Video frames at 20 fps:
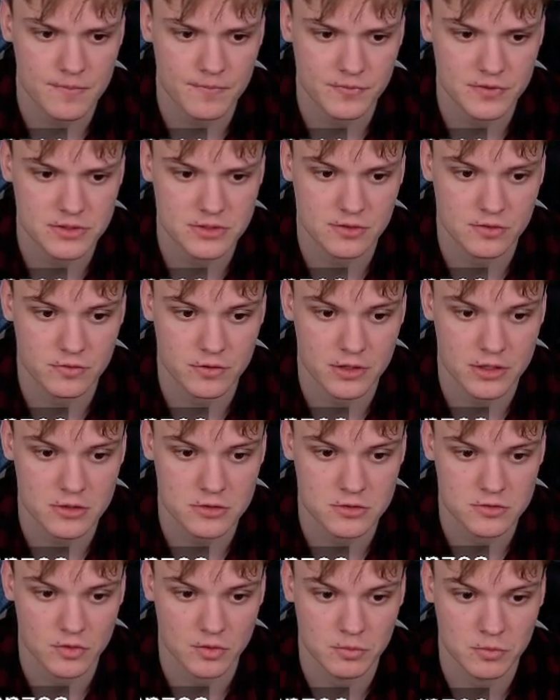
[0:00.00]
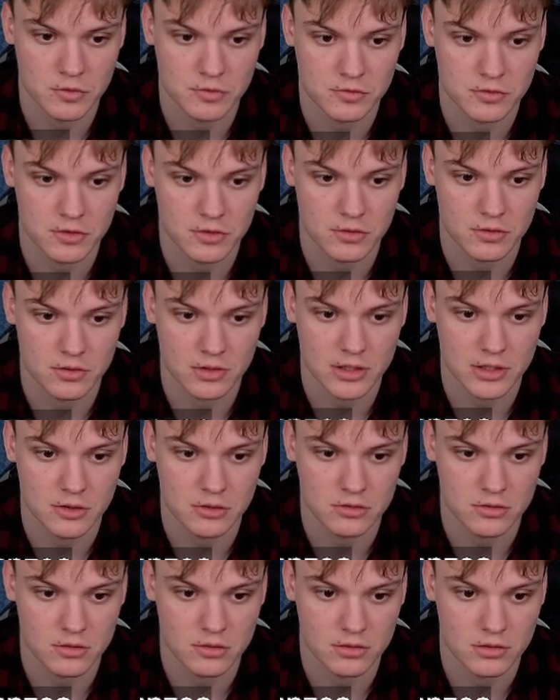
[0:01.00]
This is a very useful move, not only
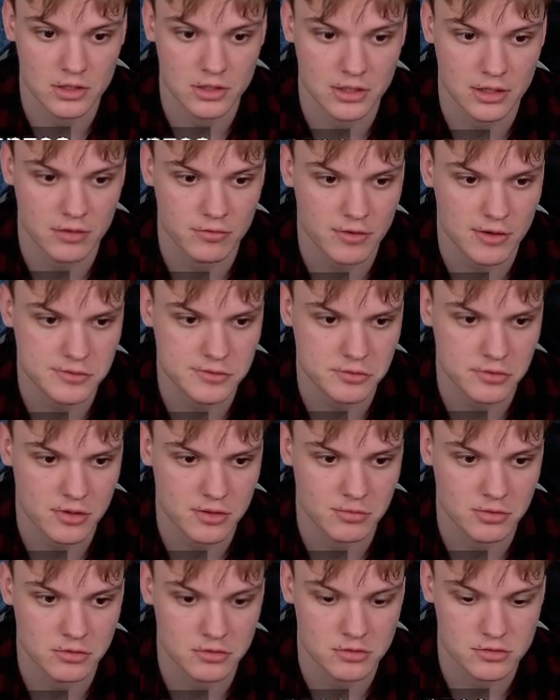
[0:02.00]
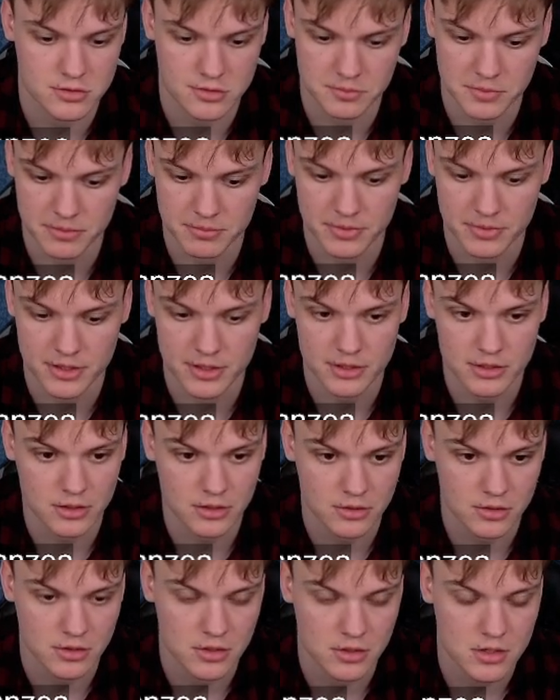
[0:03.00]
controlling e5 square, but also preparing
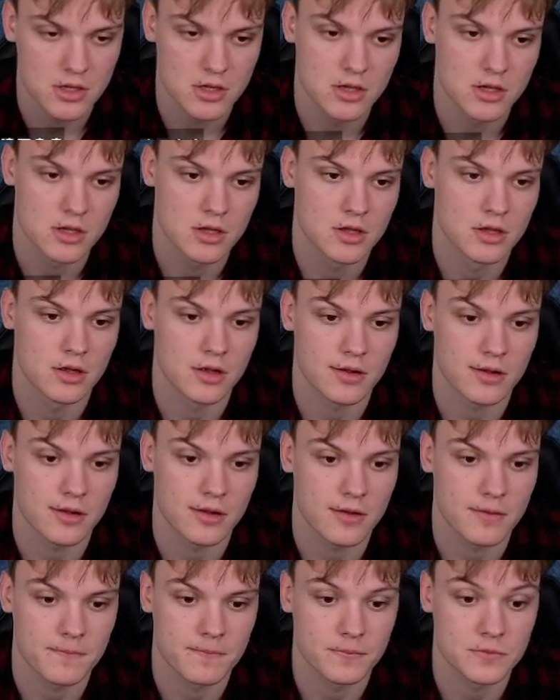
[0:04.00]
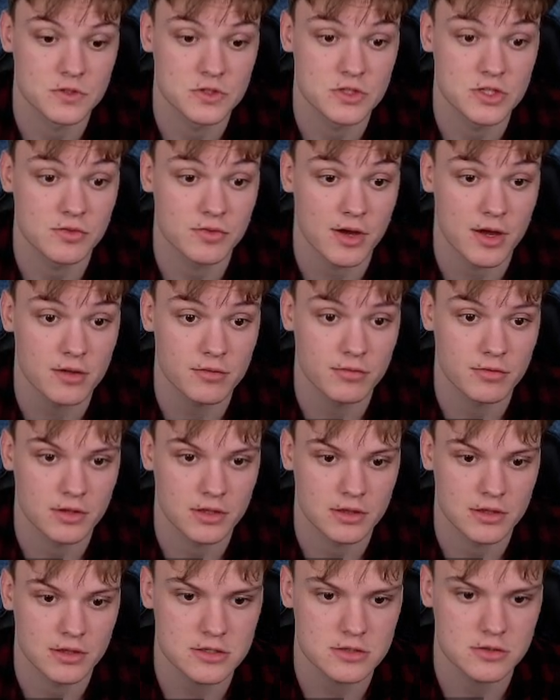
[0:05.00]
g5. He
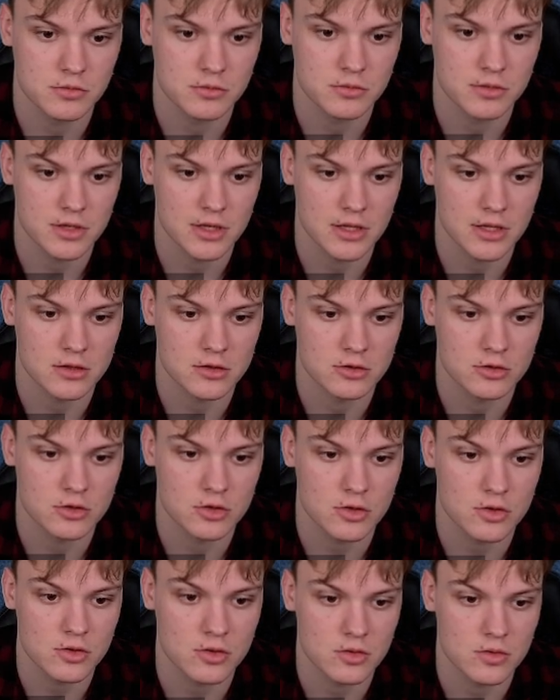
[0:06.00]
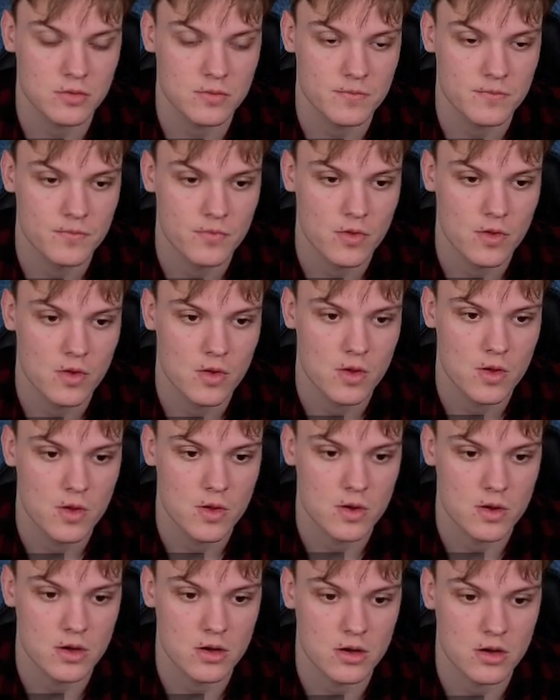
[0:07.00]
go queen e2.
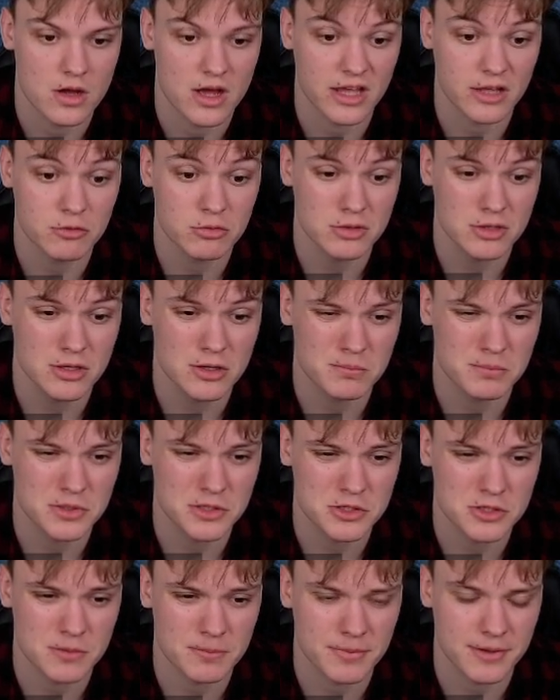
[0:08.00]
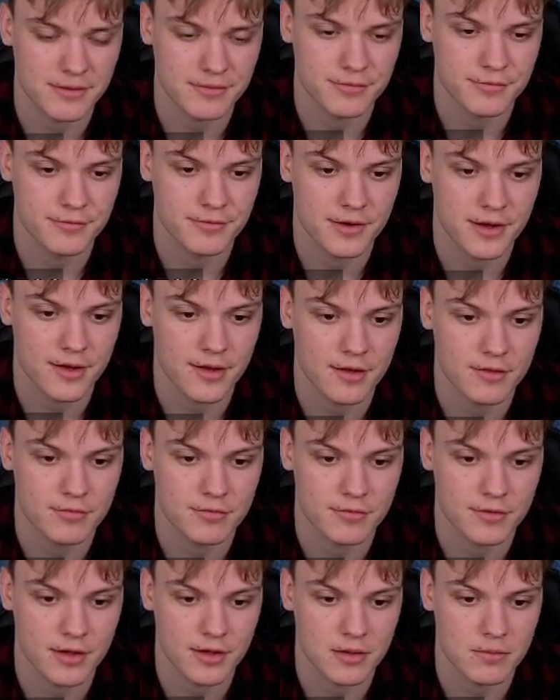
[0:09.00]
I could go bishop f5.
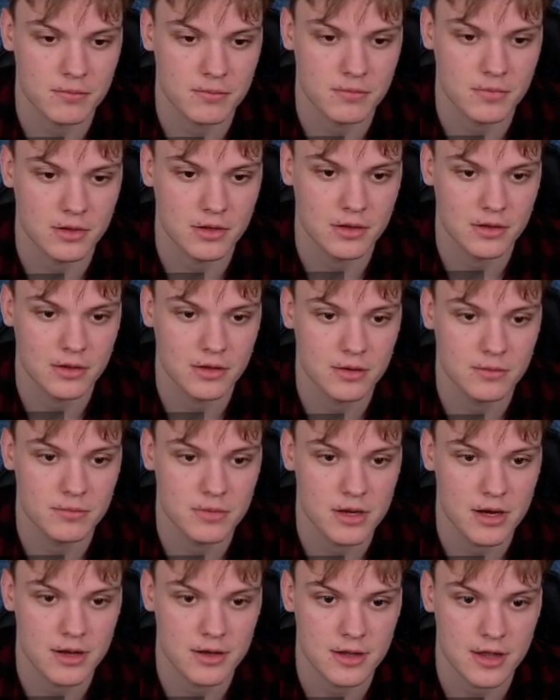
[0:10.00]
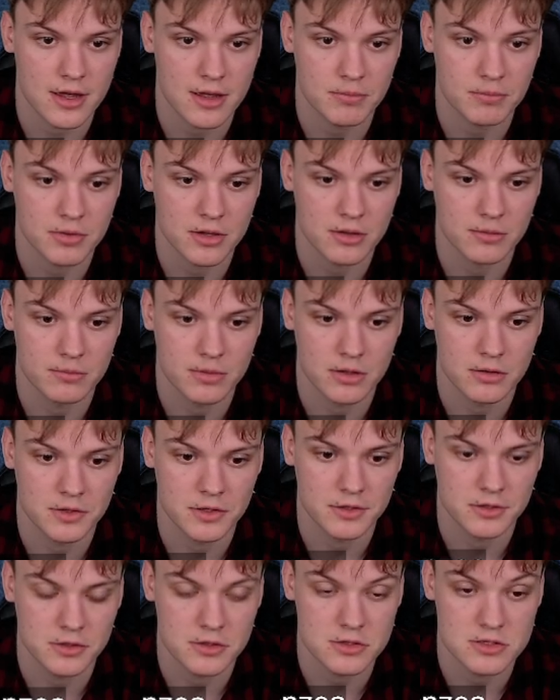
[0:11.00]
I'm a little bit unhappy about
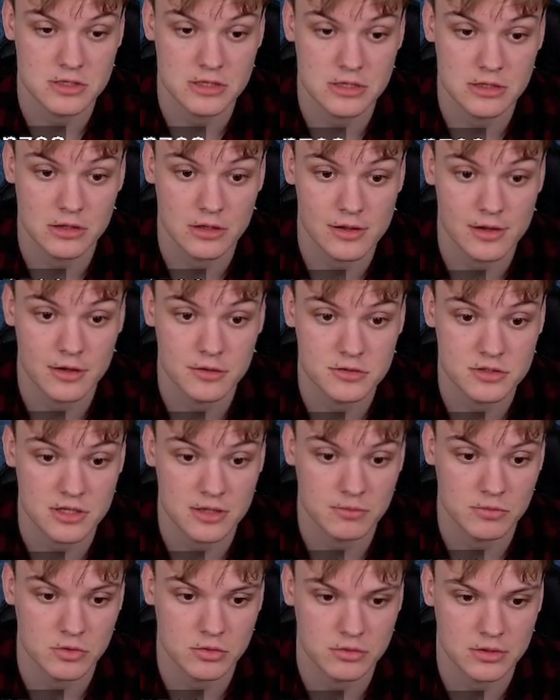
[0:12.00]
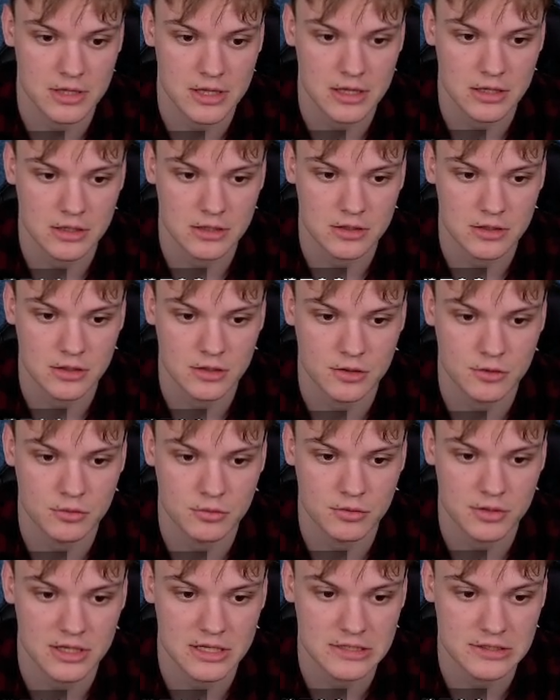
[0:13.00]
it because it allows him to take and then go
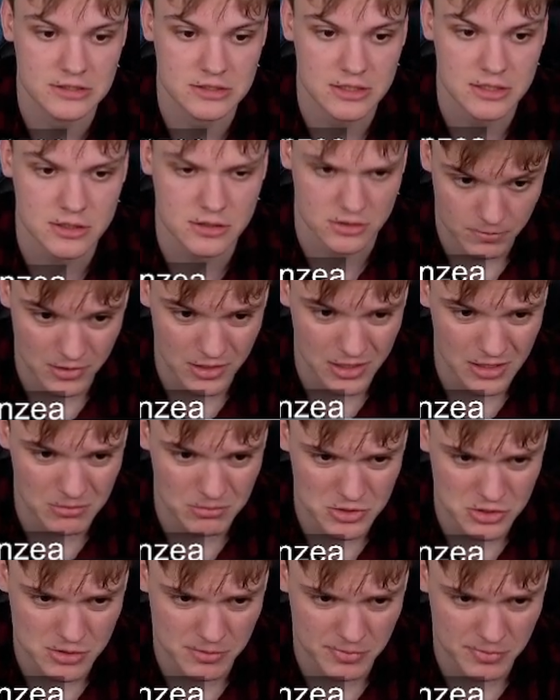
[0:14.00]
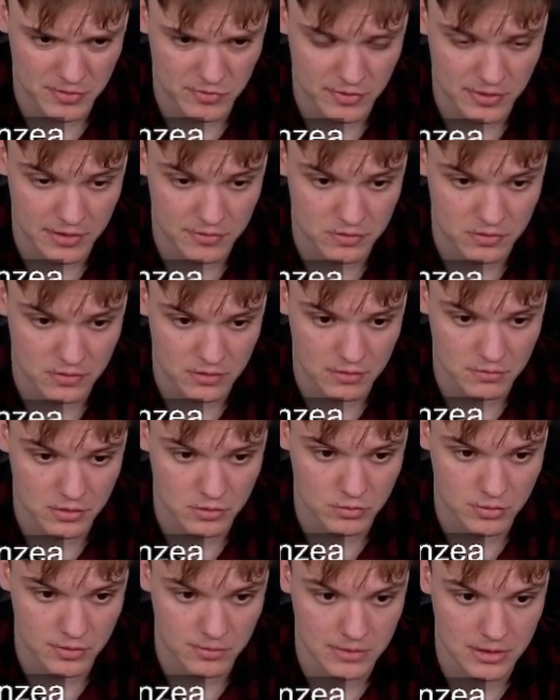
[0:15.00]
queen e6. Playing bishop
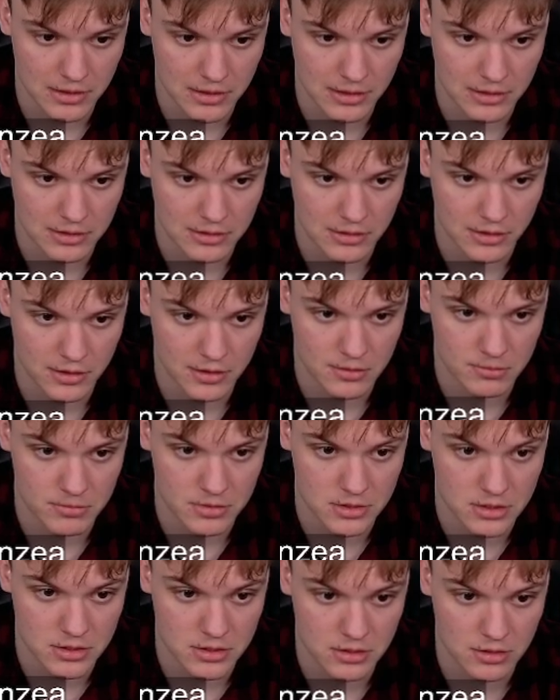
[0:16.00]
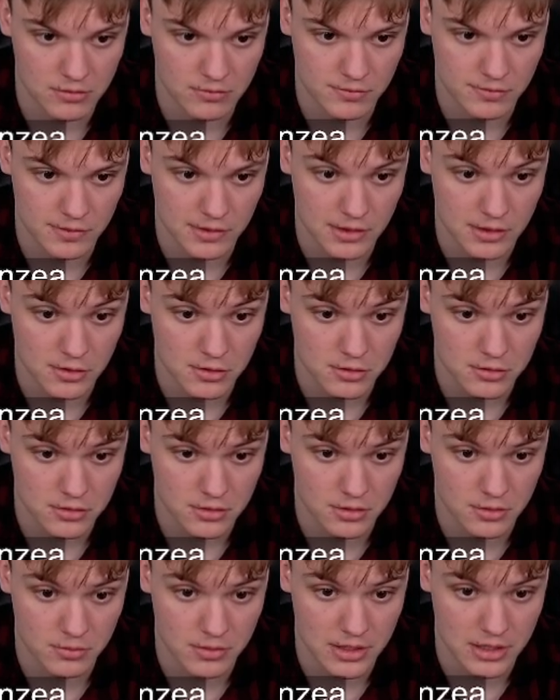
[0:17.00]
f7 would be like a little bit inferior
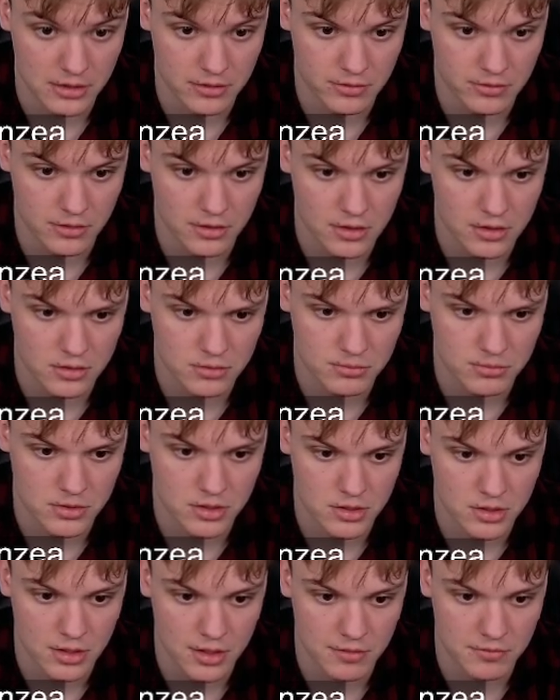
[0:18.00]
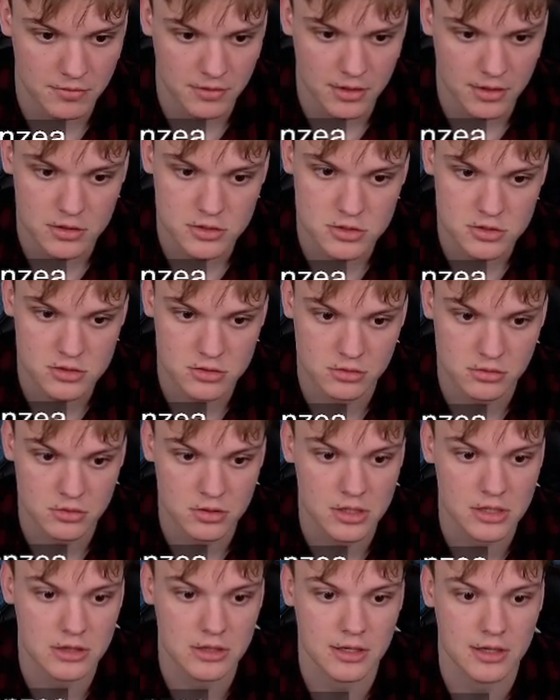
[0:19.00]
the way I see it, but I think I'll just do
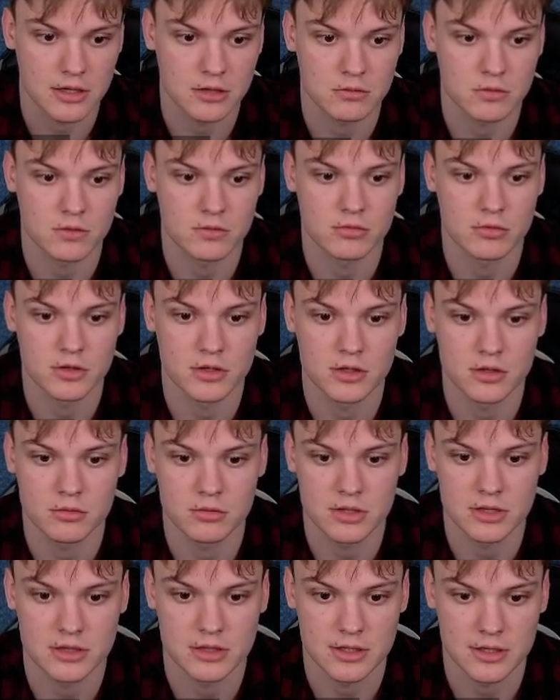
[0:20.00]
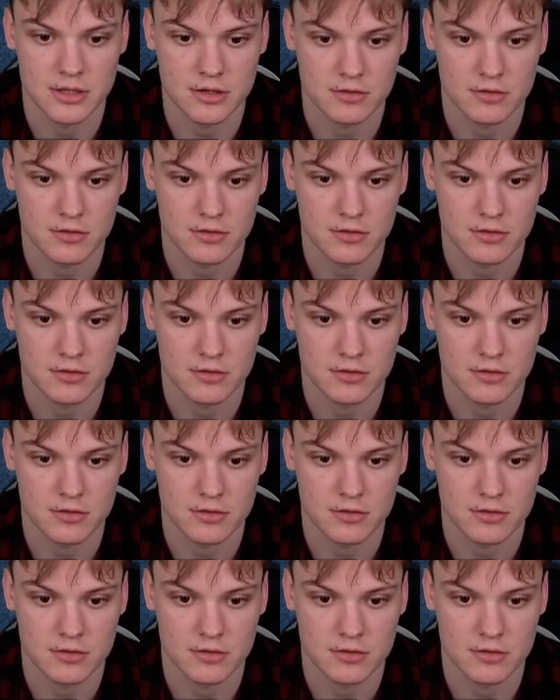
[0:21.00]
it trying to avoid the queen trade.